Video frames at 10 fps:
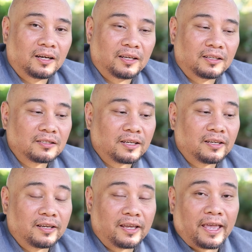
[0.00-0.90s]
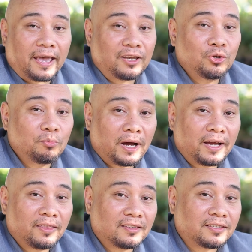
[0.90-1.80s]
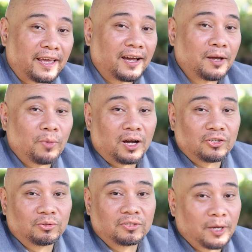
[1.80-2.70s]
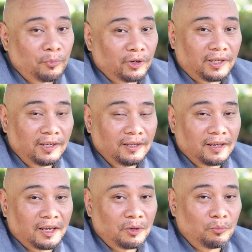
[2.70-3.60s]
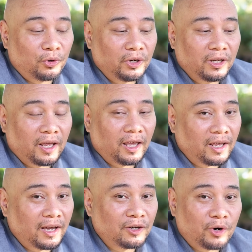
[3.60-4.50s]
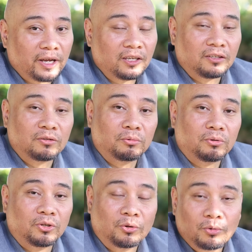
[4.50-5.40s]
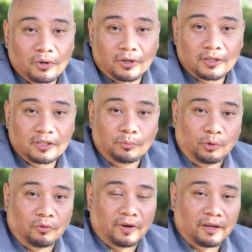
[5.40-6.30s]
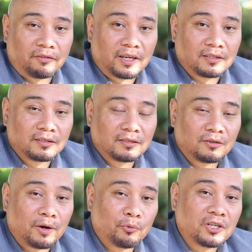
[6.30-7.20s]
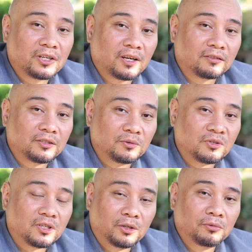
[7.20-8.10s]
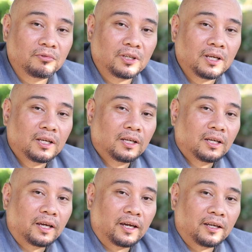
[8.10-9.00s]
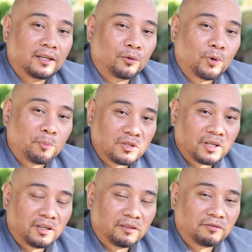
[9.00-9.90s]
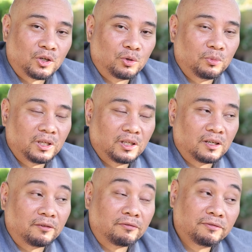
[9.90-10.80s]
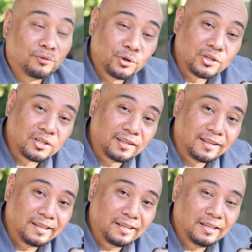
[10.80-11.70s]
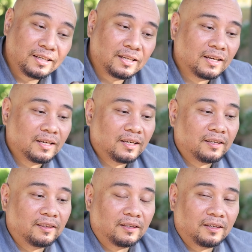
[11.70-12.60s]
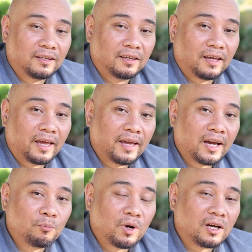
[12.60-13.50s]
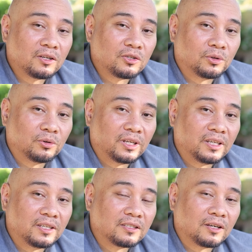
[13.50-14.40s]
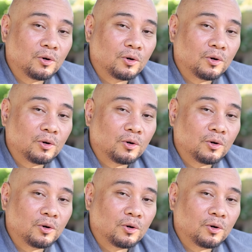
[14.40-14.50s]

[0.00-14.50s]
is can you buy this AI module separately and bring AI tracking to your Smooth 5S? So I reached out to ZHIYUN and the representative told me, unfortunately, the AI module is